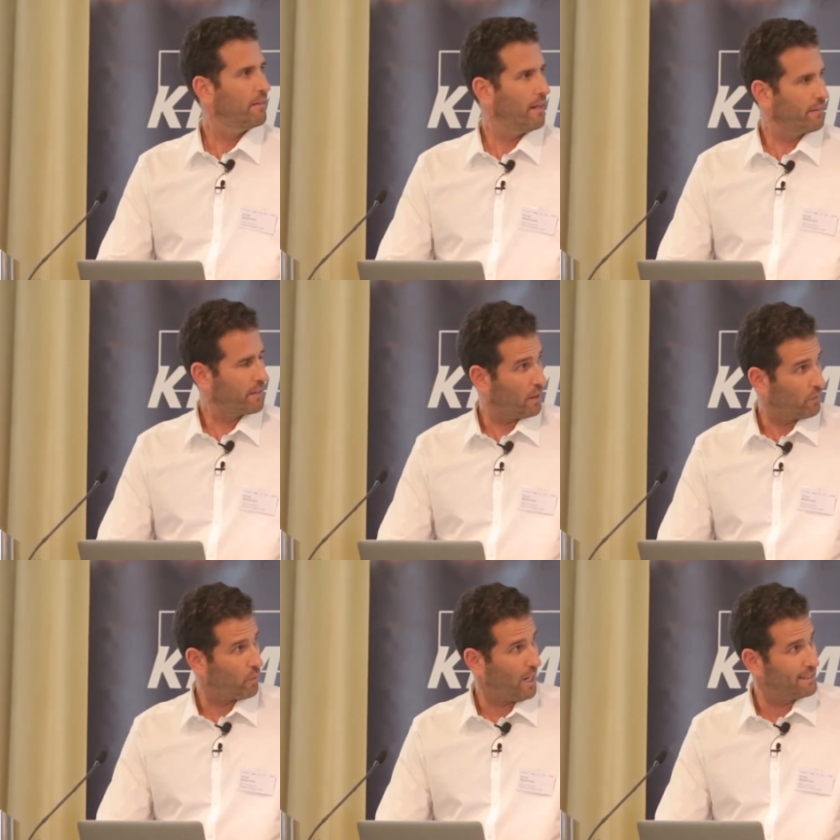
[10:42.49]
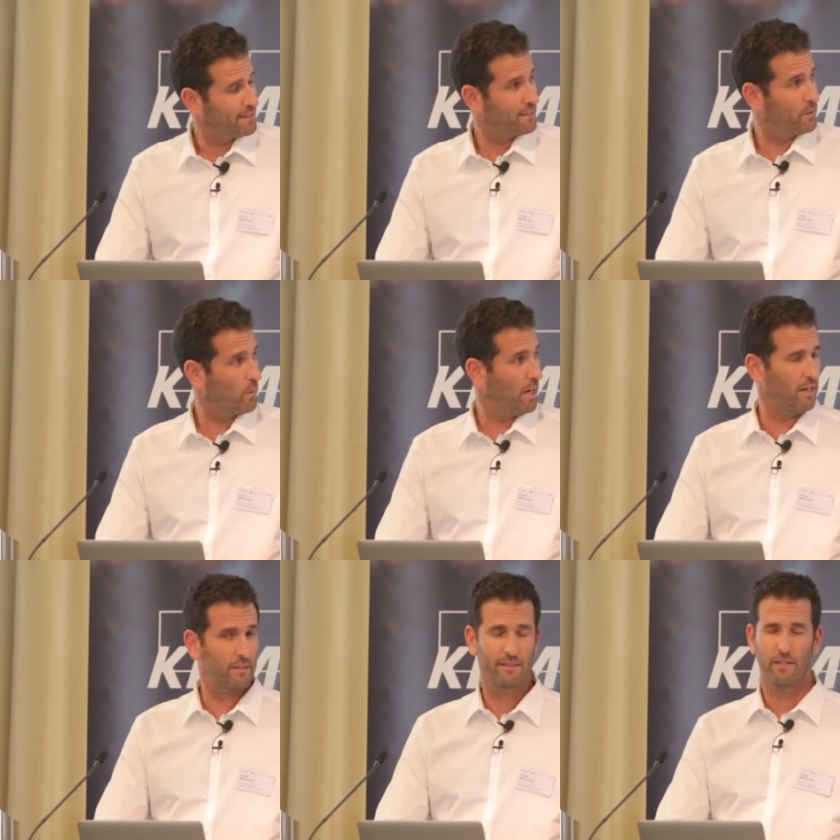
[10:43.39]
That kind of rate
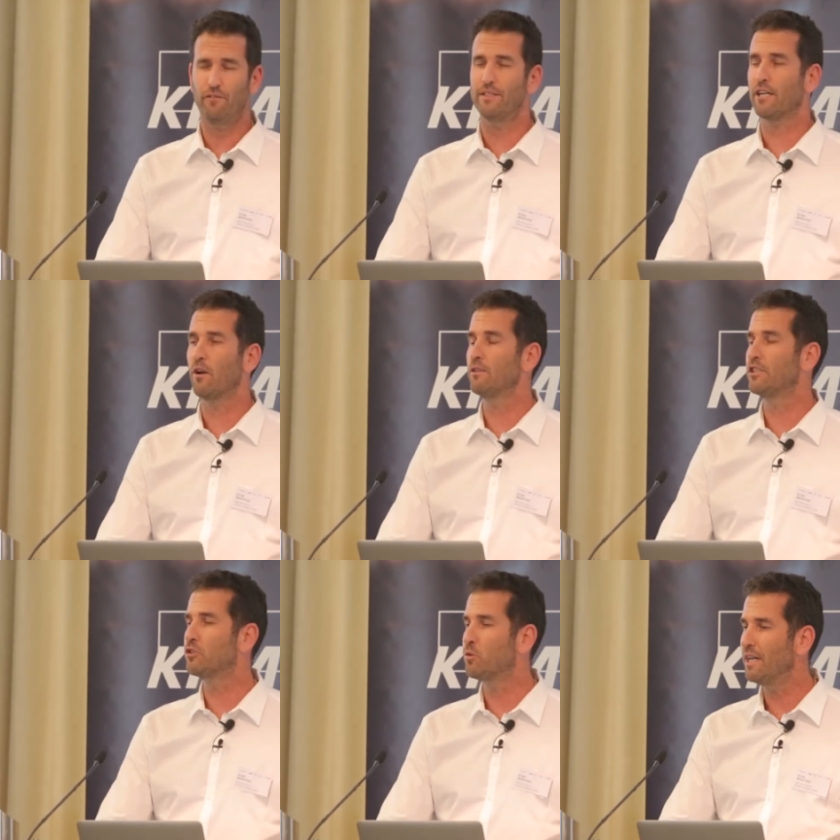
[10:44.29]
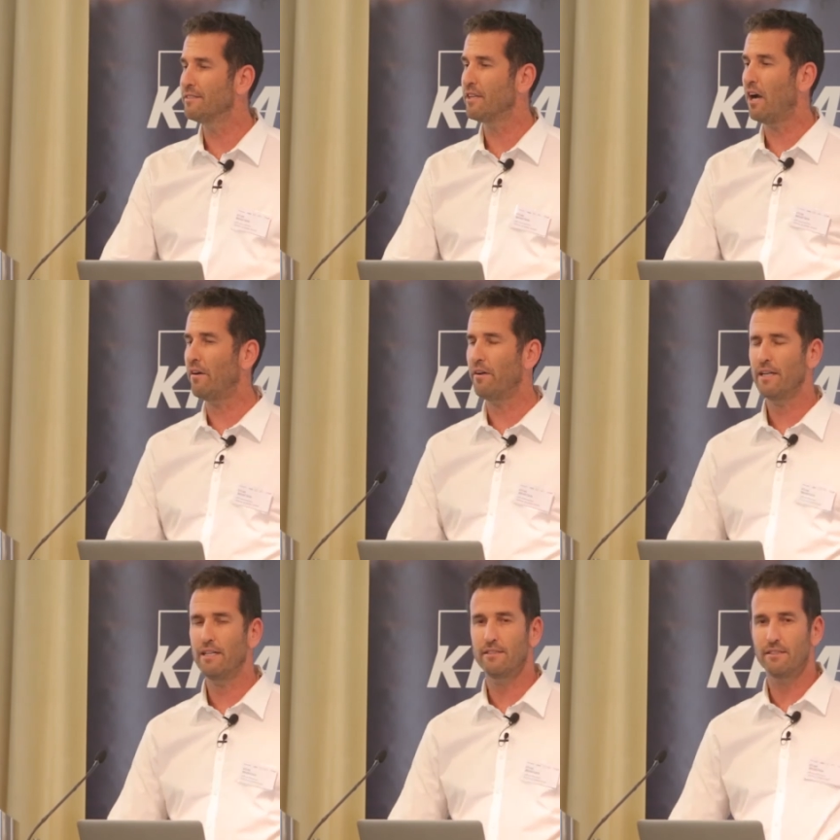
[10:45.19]
where different technology trends are
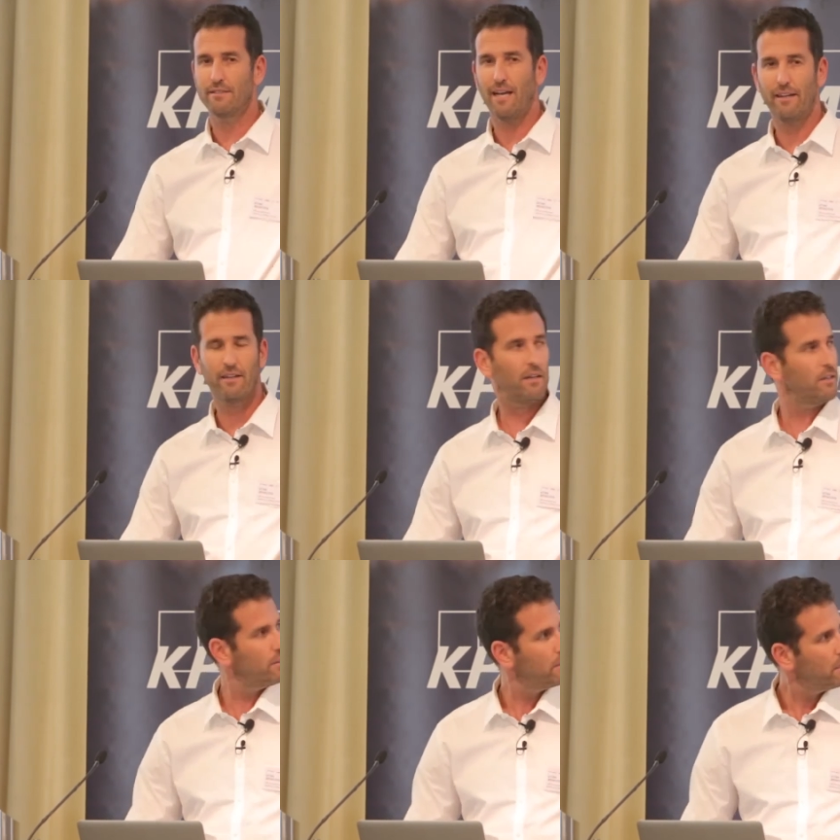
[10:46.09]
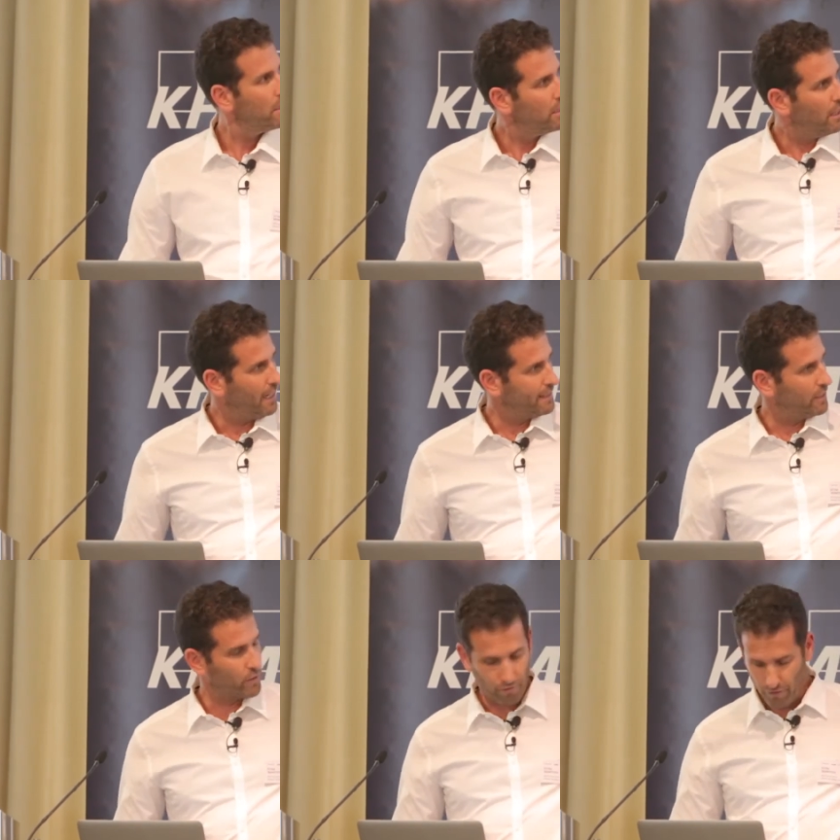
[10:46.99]
in their cycle.
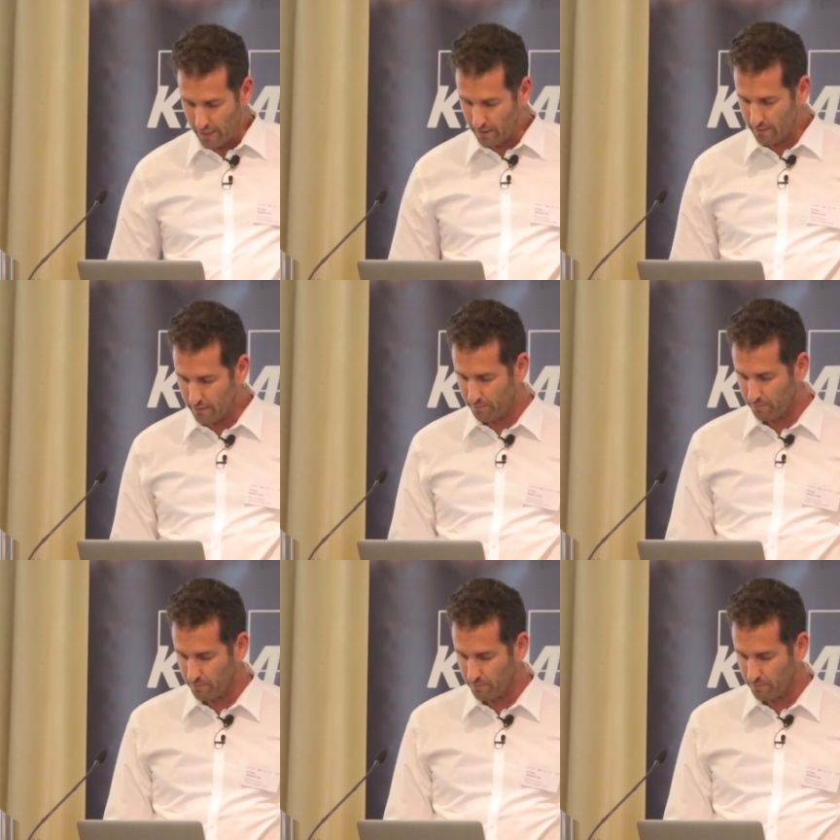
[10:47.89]
Internet of Things